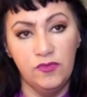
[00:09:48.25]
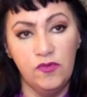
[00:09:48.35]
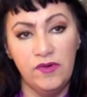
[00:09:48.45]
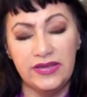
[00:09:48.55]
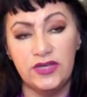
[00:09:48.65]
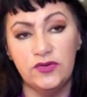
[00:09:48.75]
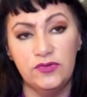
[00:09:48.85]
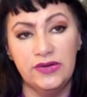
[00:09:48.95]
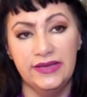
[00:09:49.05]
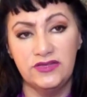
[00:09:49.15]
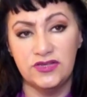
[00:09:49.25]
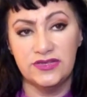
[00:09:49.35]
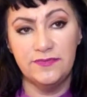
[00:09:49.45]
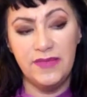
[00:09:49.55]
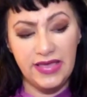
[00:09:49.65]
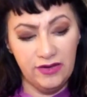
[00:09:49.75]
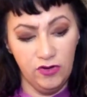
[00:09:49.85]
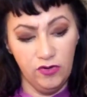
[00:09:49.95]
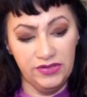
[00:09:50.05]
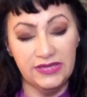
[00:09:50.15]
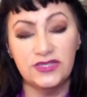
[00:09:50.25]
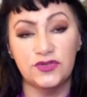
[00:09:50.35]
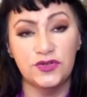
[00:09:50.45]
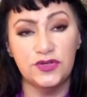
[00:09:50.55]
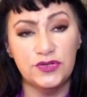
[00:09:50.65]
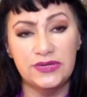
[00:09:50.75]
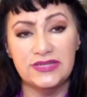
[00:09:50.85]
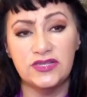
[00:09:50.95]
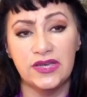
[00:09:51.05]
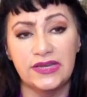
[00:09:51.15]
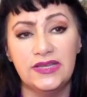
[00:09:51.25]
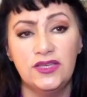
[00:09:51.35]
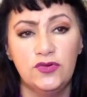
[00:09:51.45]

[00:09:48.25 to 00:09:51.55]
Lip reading: when you had just met, or things are new and shiny.